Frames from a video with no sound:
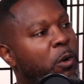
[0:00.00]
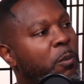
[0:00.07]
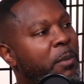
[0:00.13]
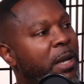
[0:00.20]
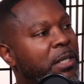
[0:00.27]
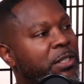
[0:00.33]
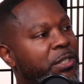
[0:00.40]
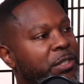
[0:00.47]

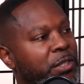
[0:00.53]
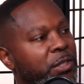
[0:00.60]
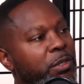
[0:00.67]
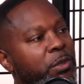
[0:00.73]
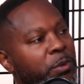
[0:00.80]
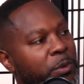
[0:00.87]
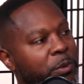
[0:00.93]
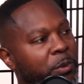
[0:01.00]
Romance to
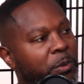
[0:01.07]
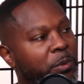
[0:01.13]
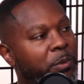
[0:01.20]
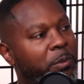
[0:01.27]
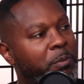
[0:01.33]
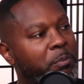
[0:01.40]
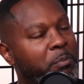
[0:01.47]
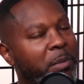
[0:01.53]
you
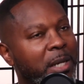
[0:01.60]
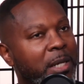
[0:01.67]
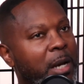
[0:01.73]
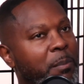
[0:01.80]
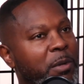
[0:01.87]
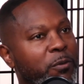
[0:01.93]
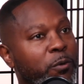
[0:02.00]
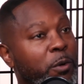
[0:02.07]
may
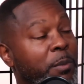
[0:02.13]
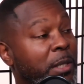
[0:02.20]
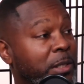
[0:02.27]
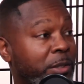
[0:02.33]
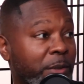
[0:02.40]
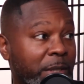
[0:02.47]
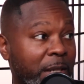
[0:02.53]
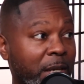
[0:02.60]
not be romance
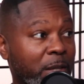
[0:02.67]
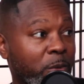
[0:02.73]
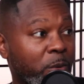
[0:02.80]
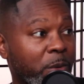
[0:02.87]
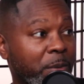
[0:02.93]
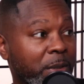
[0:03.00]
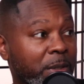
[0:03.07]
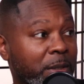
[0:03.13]
to another woman.